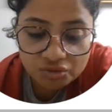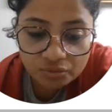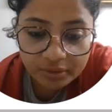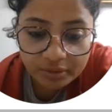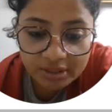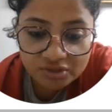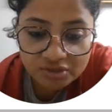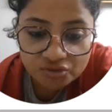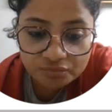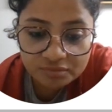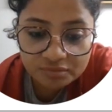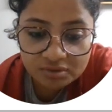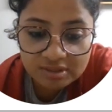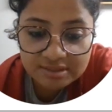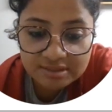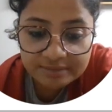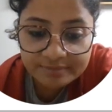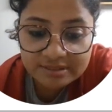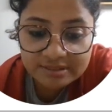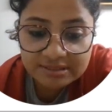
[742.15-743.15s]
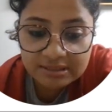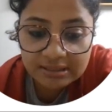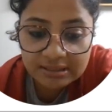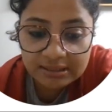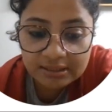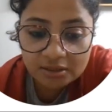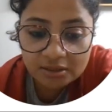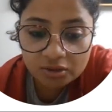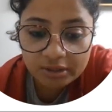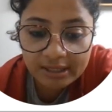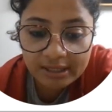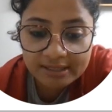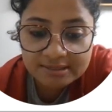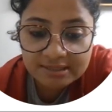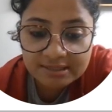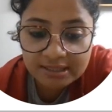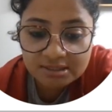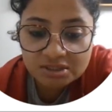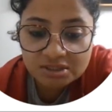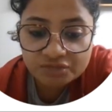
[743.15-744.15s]
Okay, so these are basically in the
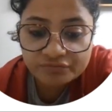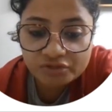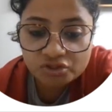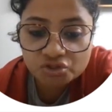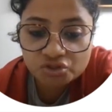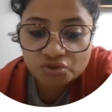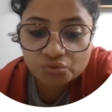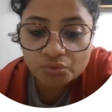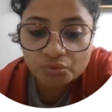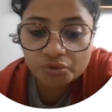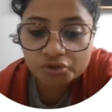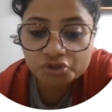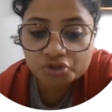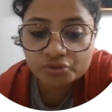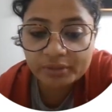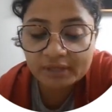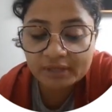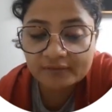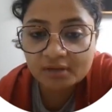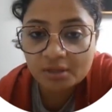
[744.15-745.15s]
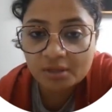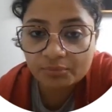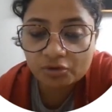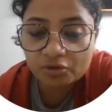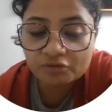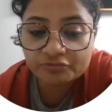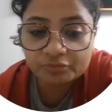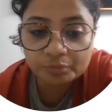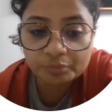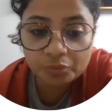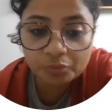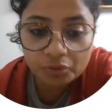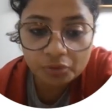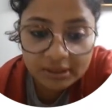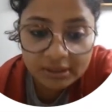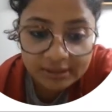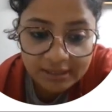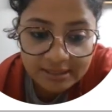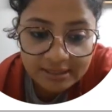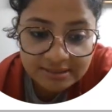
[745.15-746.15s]
x-axis we are showing the number of
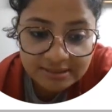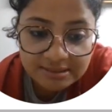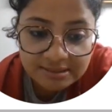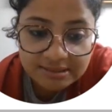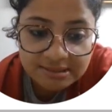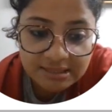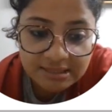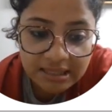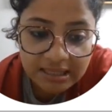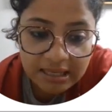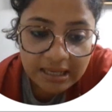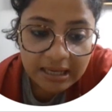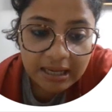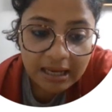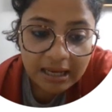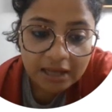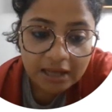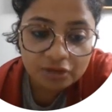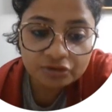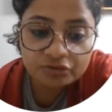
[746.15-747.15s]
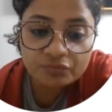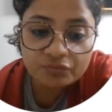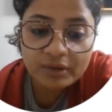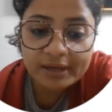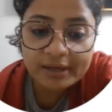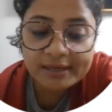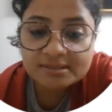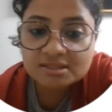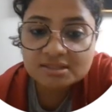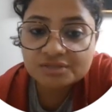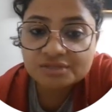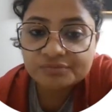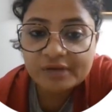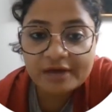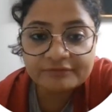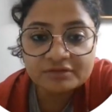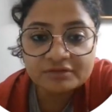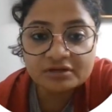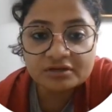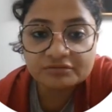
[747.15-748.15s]
reported cases, and on the y-axis we
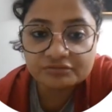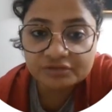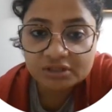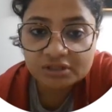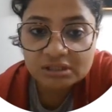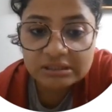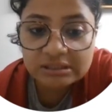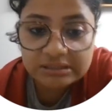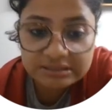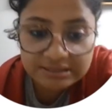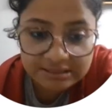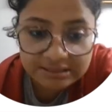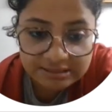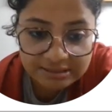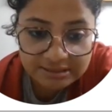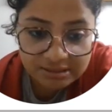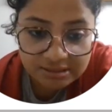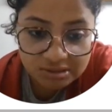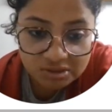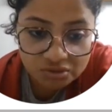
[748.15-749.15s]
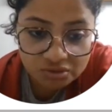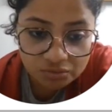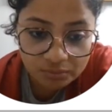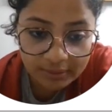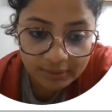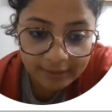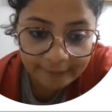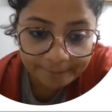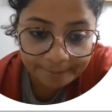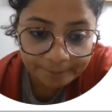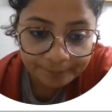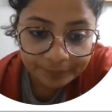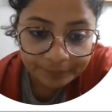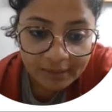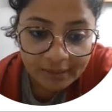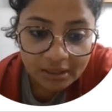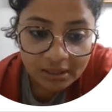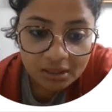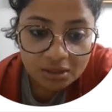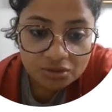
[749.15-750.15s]
have the different diseases. Okay,
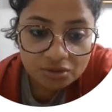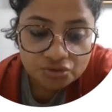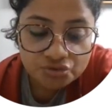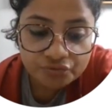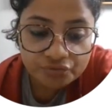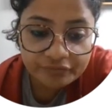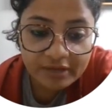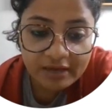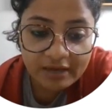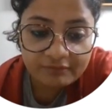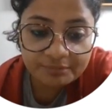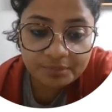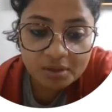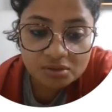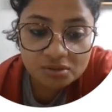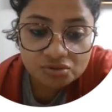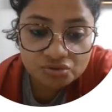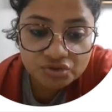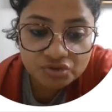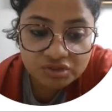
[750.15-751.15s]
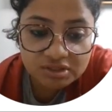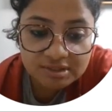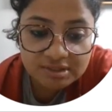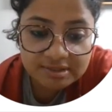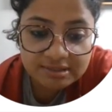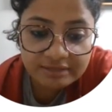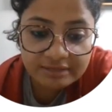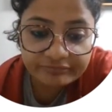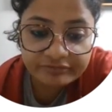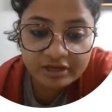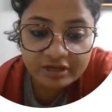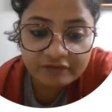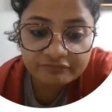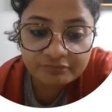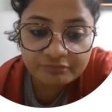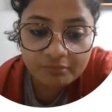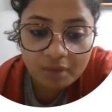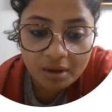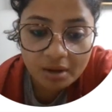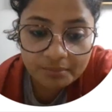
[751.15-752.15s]
so we have pertussis, then we have
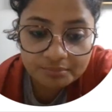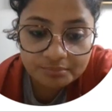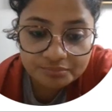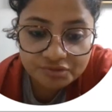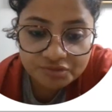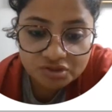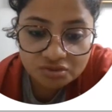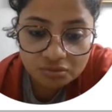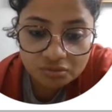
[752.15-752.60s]
mumps.